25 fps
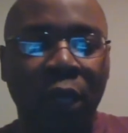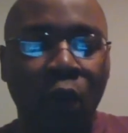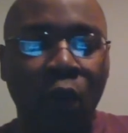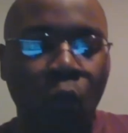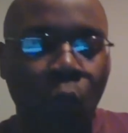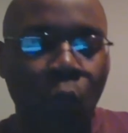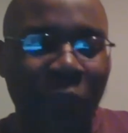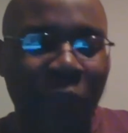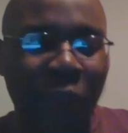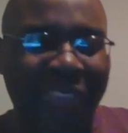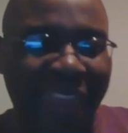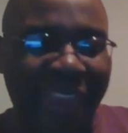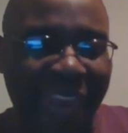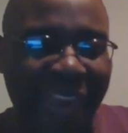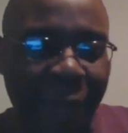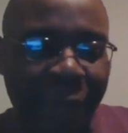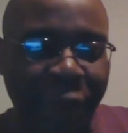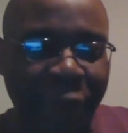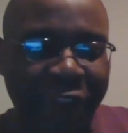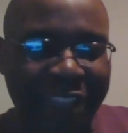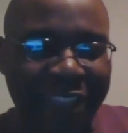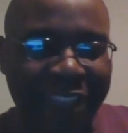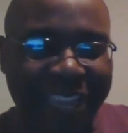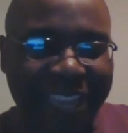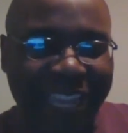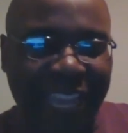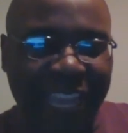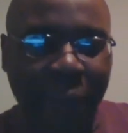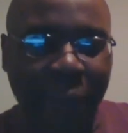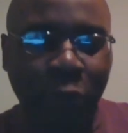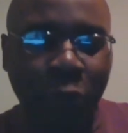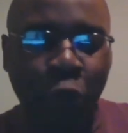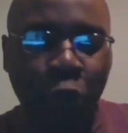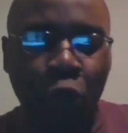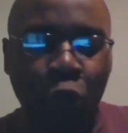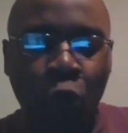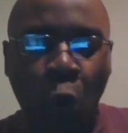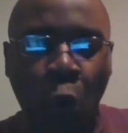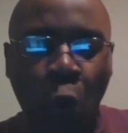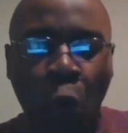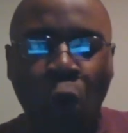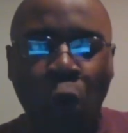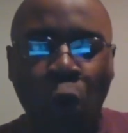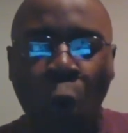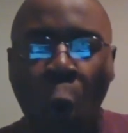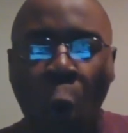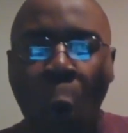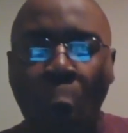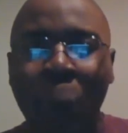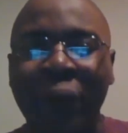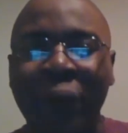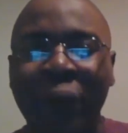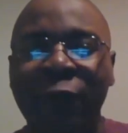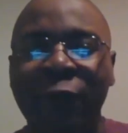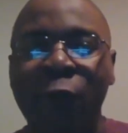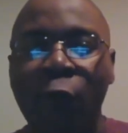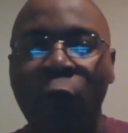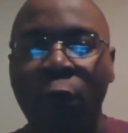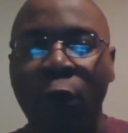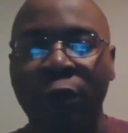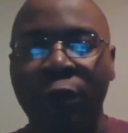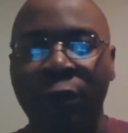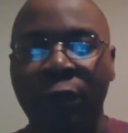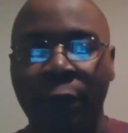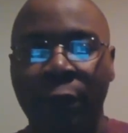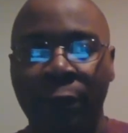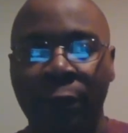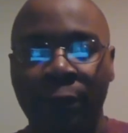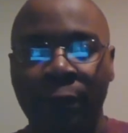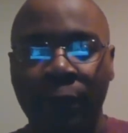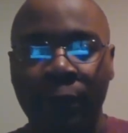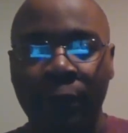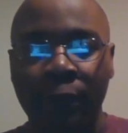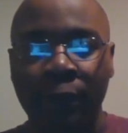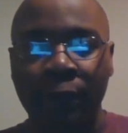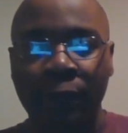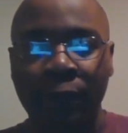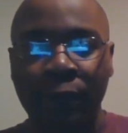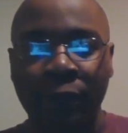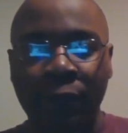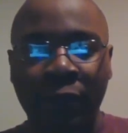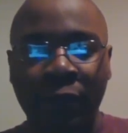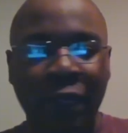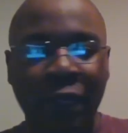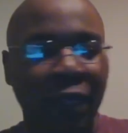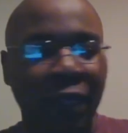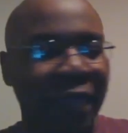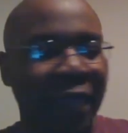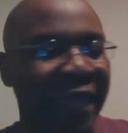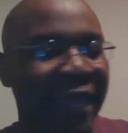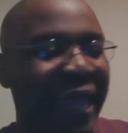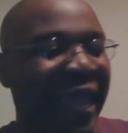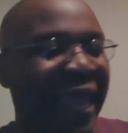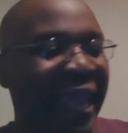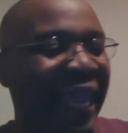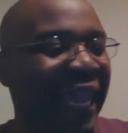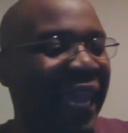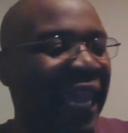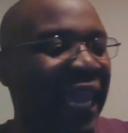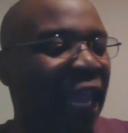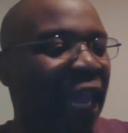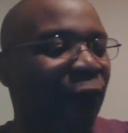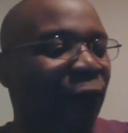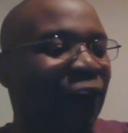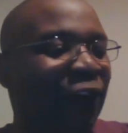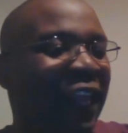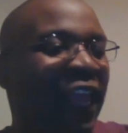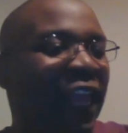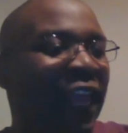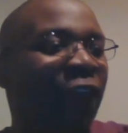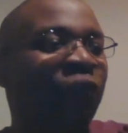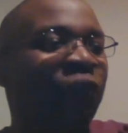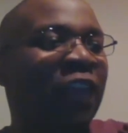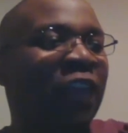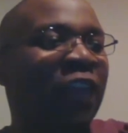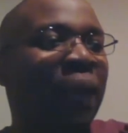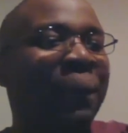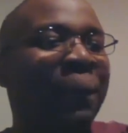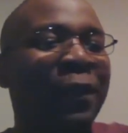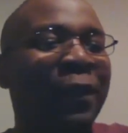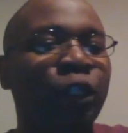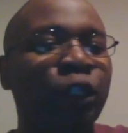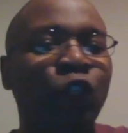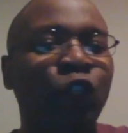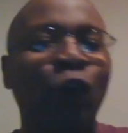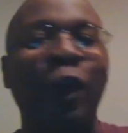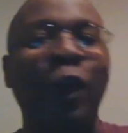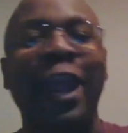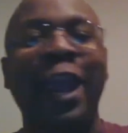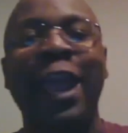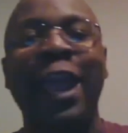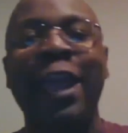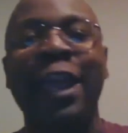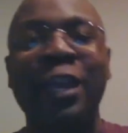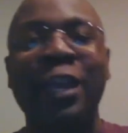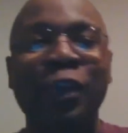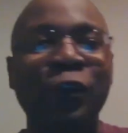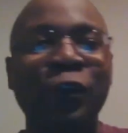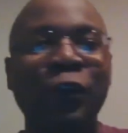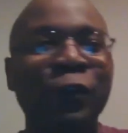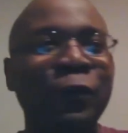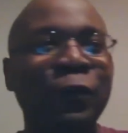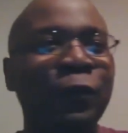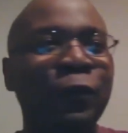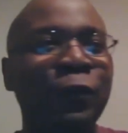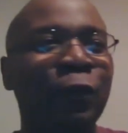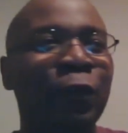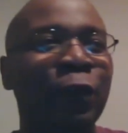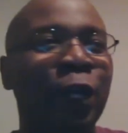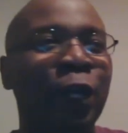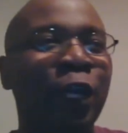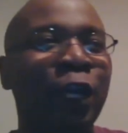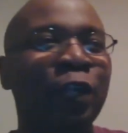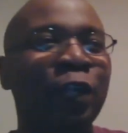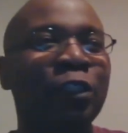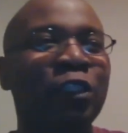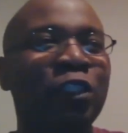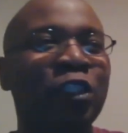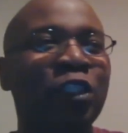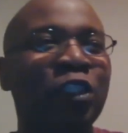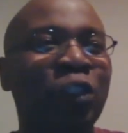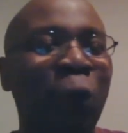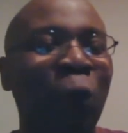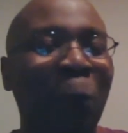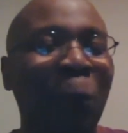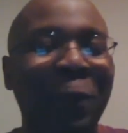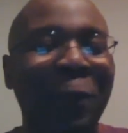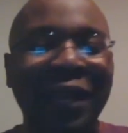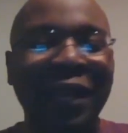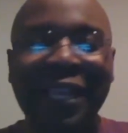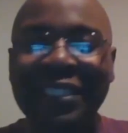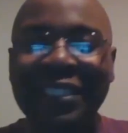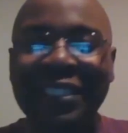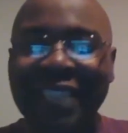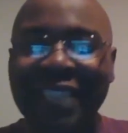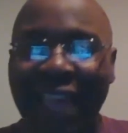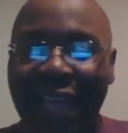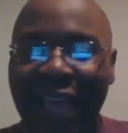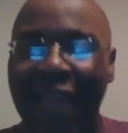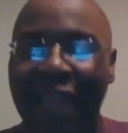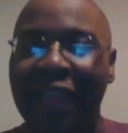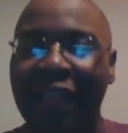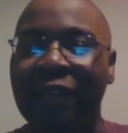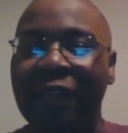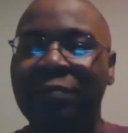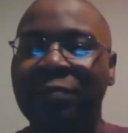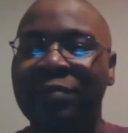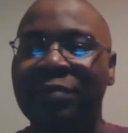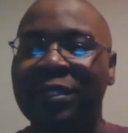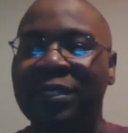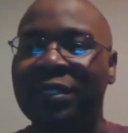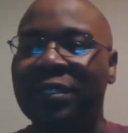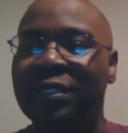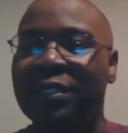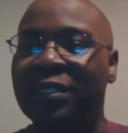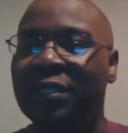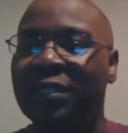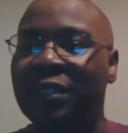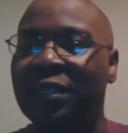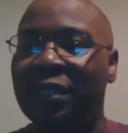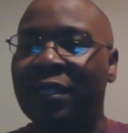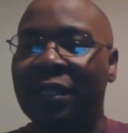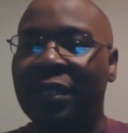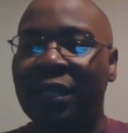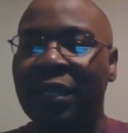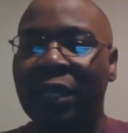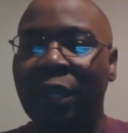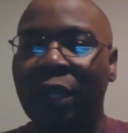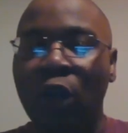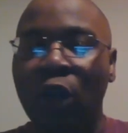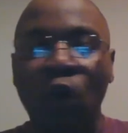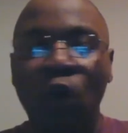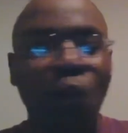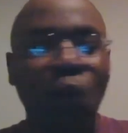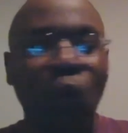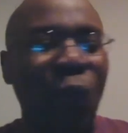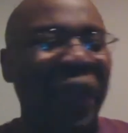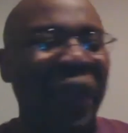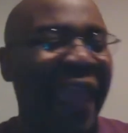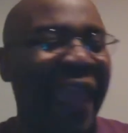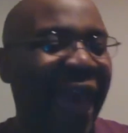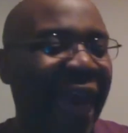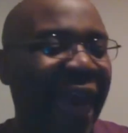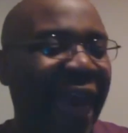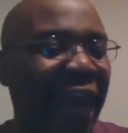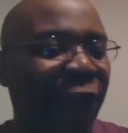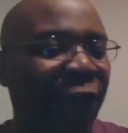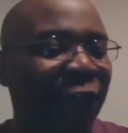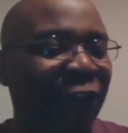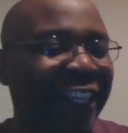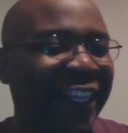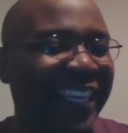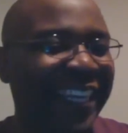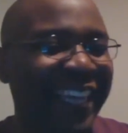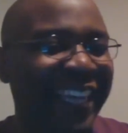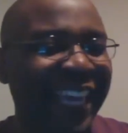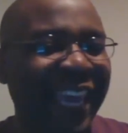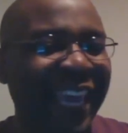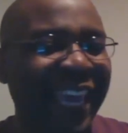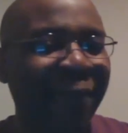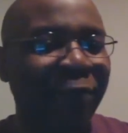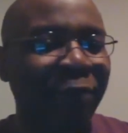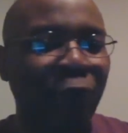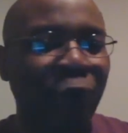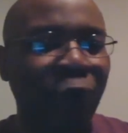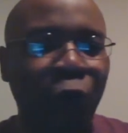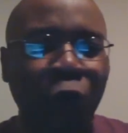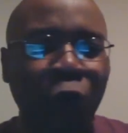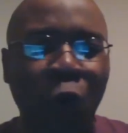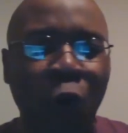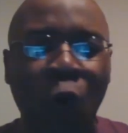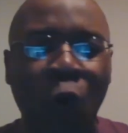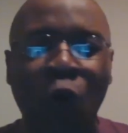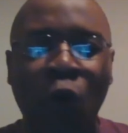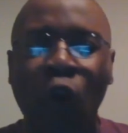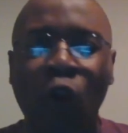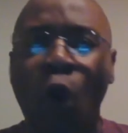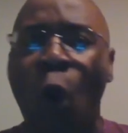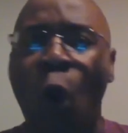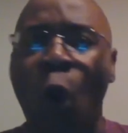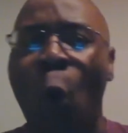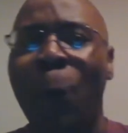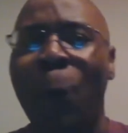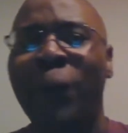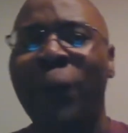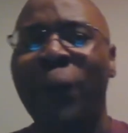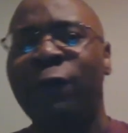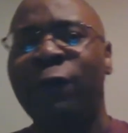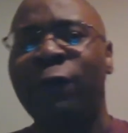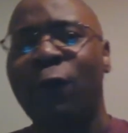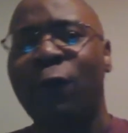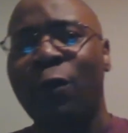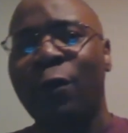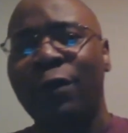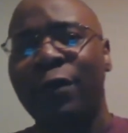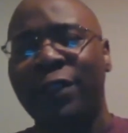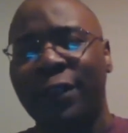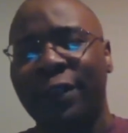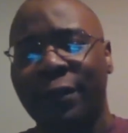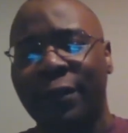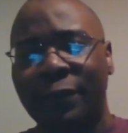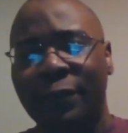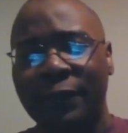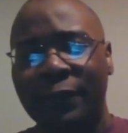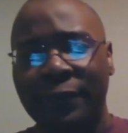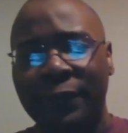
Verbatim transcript: we have to keep the door open for them. Even if they betray you so many times, we have to keep the door open for them.